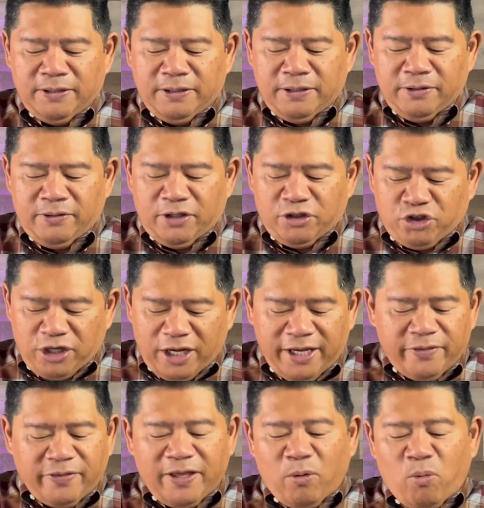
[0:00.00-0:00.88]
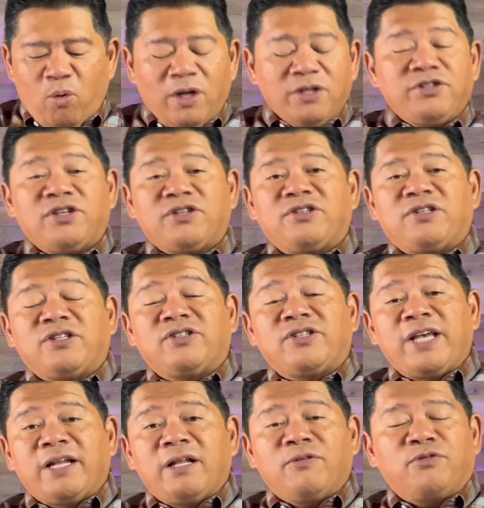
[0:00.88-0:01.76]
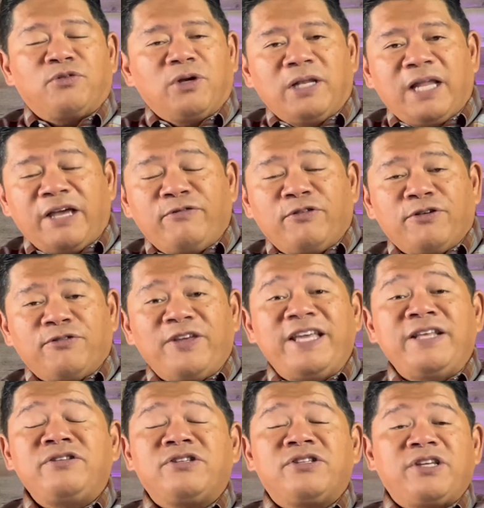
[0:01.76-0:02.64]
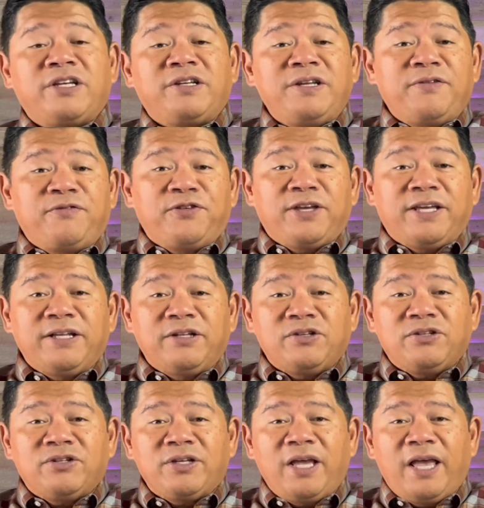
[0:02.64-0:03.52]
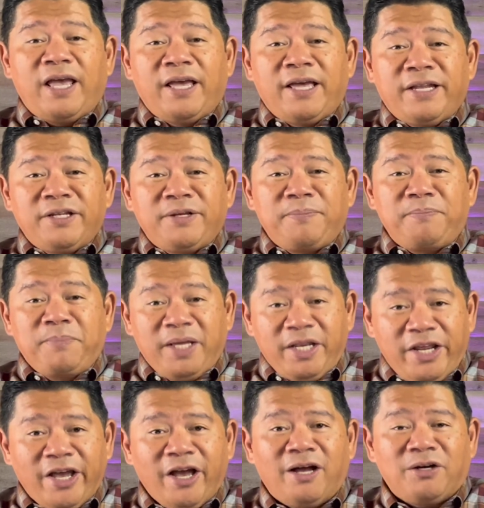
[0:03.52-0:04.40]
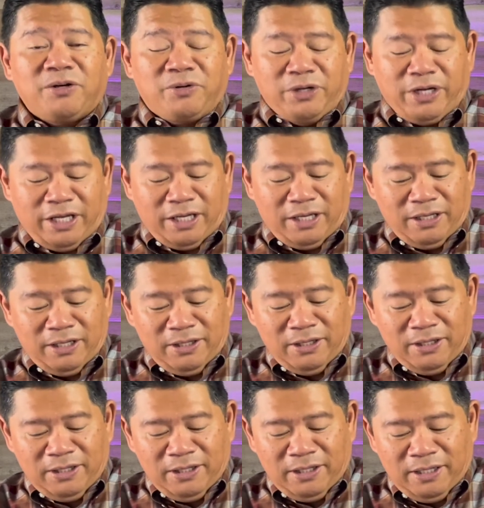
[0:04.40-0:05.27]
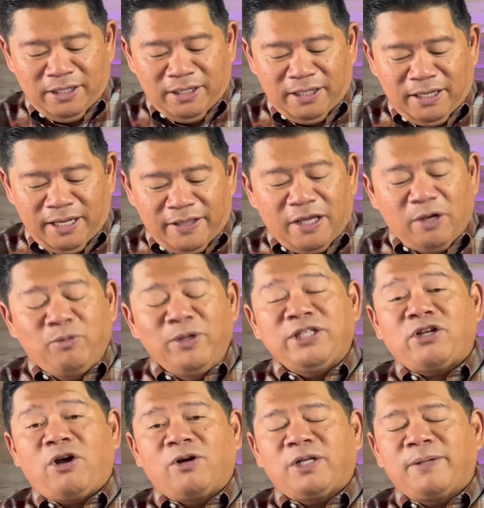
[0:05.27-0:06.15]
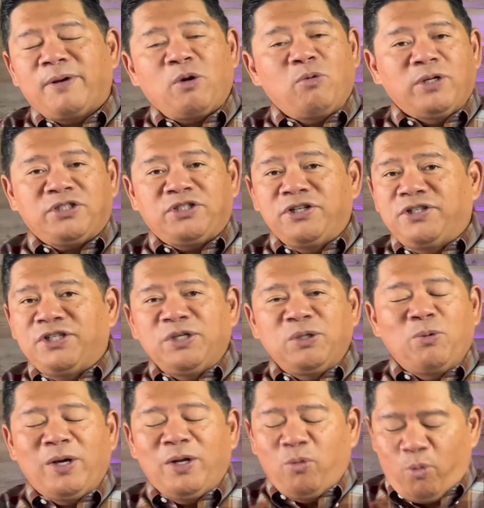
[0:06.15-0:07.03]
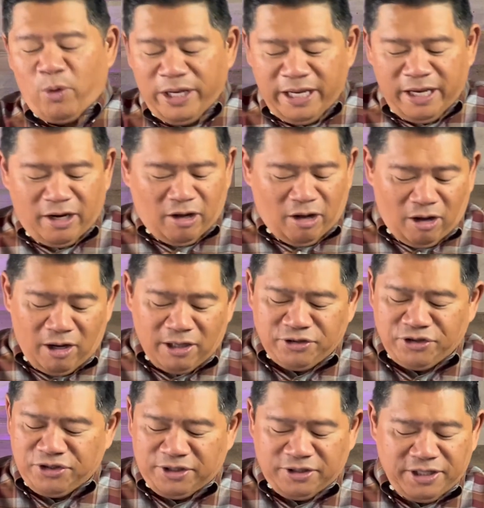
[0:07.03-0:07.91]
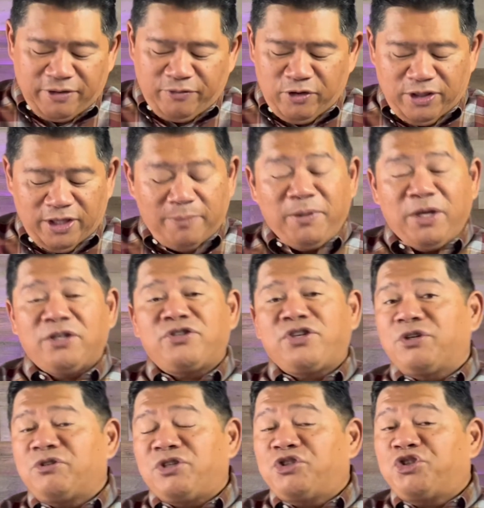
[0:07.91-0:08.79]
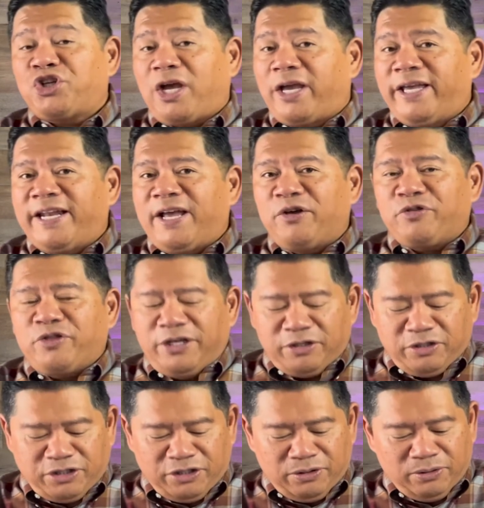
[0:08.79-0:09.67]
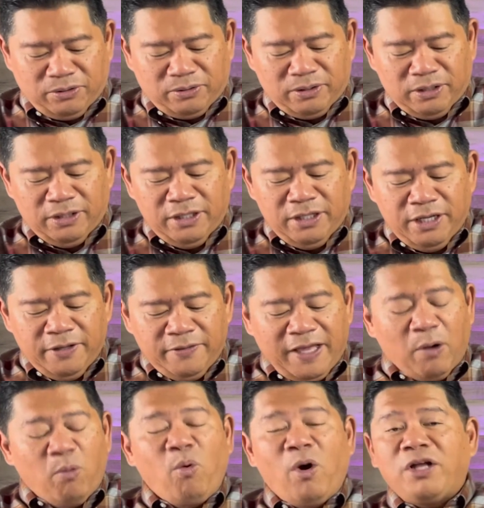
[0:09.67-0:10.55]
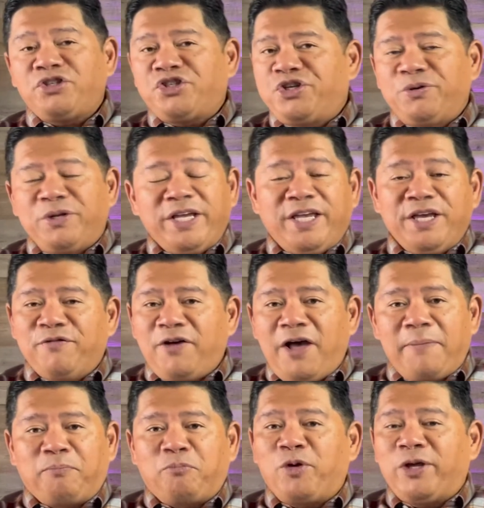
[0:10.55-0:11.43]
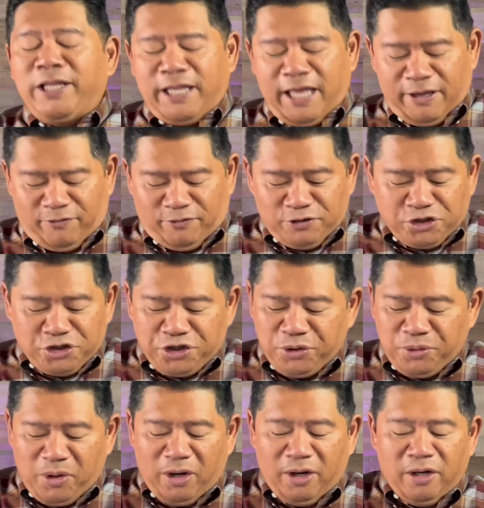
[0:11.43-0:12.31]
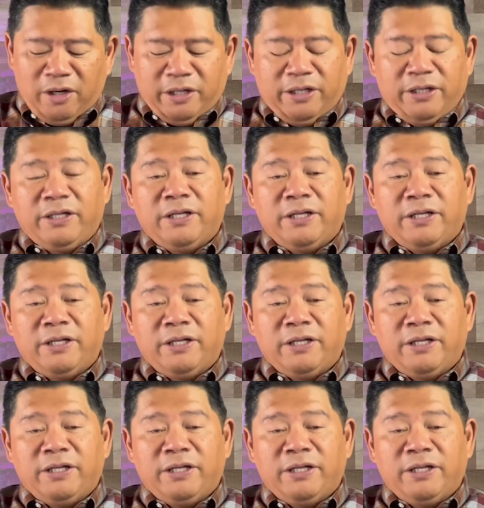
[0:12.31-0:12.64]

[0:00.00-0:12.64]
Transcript: The giant that wants us to settle for a life of insignificance and mediocrity. And then we talked about what to do when winning costs us everything, because there's a giant out there too that wants you to give up when life is too hard.